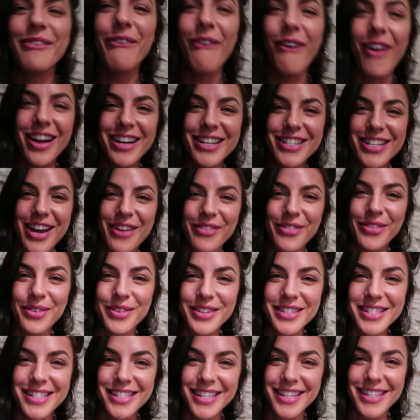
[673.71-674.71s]
to watch
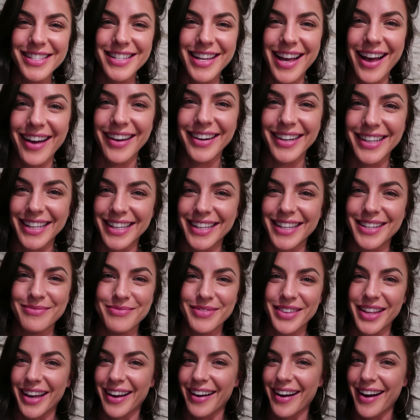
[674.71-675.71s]
everyone sit down, eat,
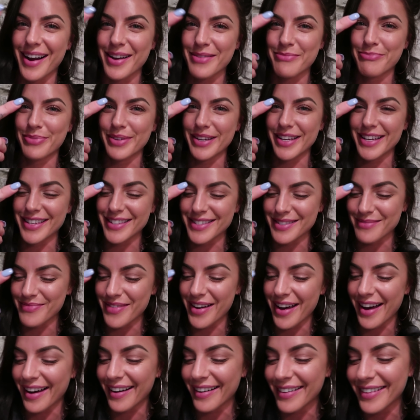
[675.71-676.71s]
and be like, all right, peace,
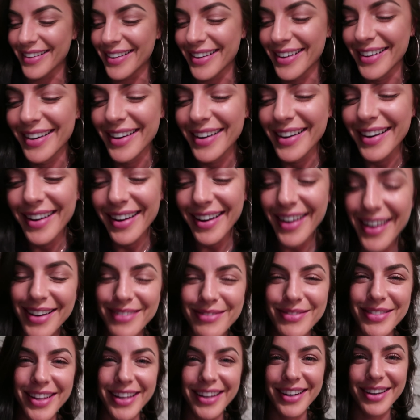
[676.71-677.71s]
I'm out.
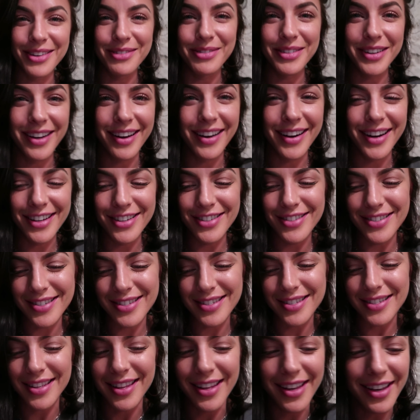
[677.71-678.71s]
I'd be like, oh my God, I
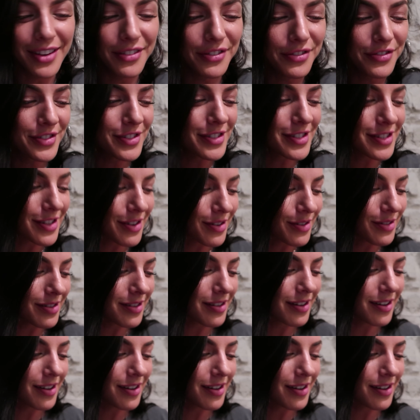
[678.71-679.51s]
just slaved for so